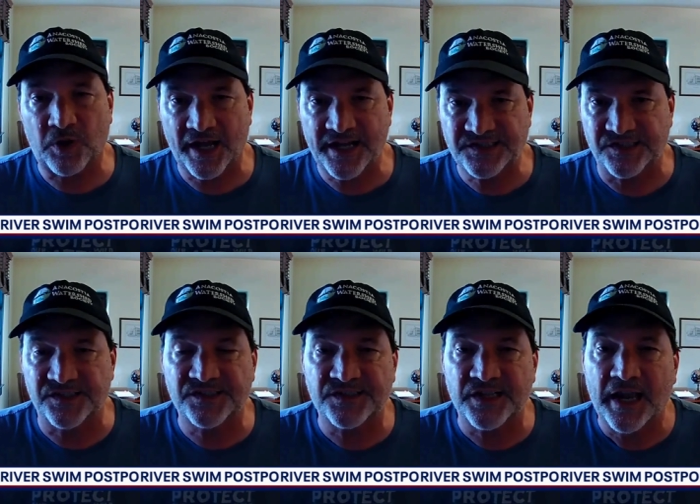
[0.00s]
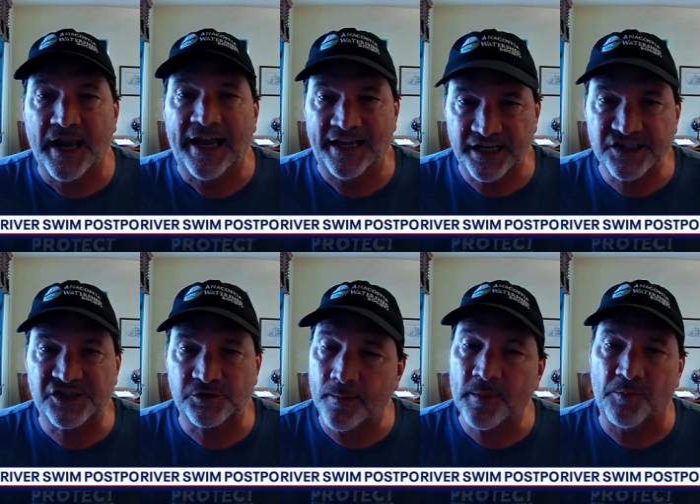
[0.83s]
places, it
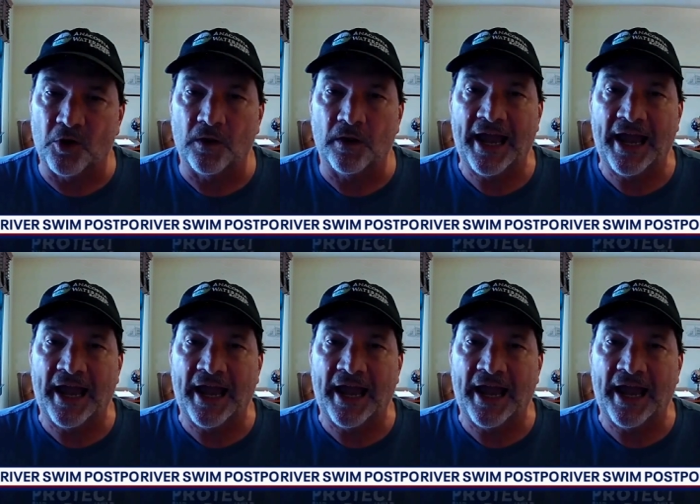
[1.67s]
is swimmable.